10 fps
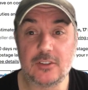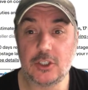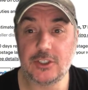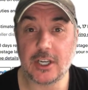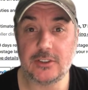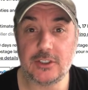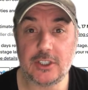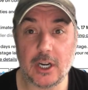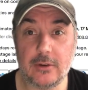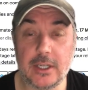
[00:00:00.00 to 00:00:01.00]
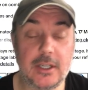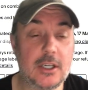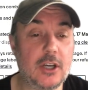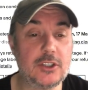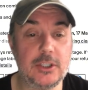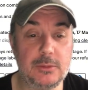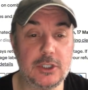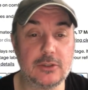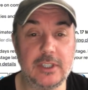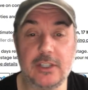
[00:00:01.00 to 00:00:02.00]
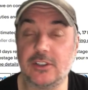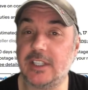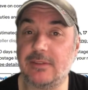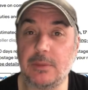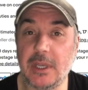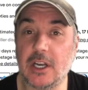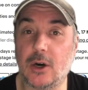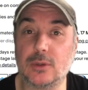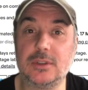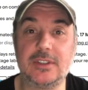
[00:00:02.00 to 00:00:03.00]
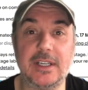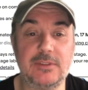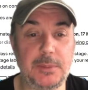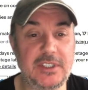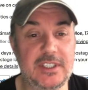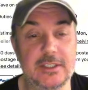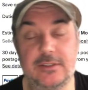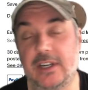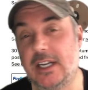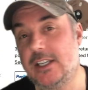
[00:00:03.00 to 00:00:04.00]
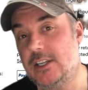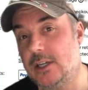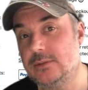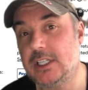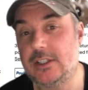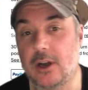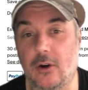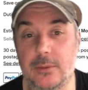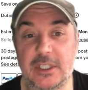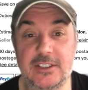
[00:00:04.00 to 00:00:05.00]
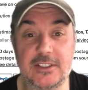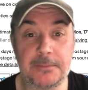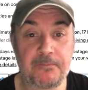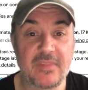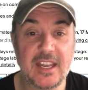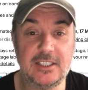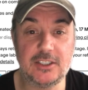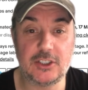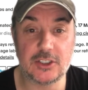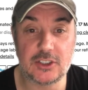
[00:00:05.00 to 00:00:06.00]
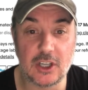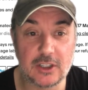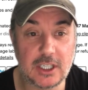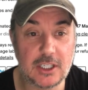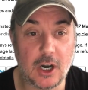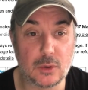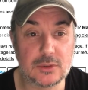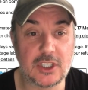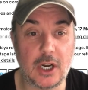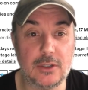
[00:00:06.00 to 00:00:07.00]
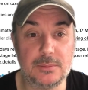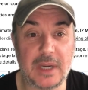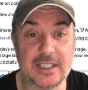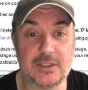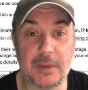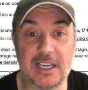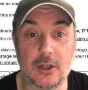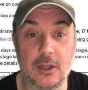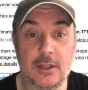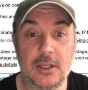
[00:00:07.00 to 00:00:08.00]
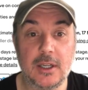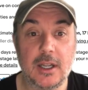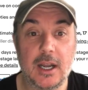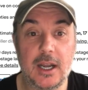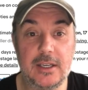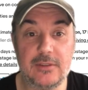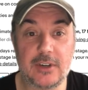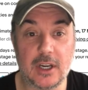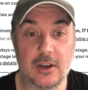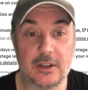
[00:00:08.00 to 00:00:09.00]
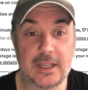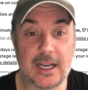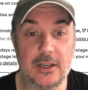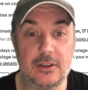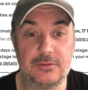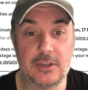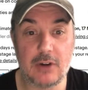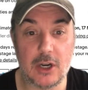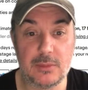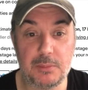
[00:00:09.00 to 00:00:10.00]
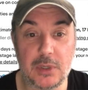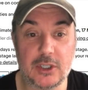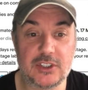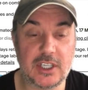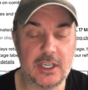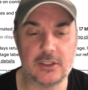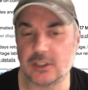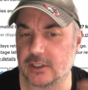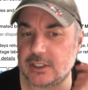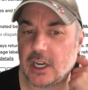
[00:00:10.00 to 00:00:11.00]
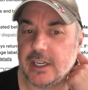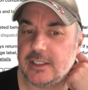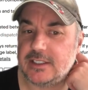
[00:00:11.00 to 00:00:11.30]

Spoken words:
Just goes to show you that costume jewellery, it doesn't have to be gold, doesn't have to be silver. You don't need diamonds. This is just like a gold tone base metal, and you've got like that lovely Roman bust, and it looks like it's got an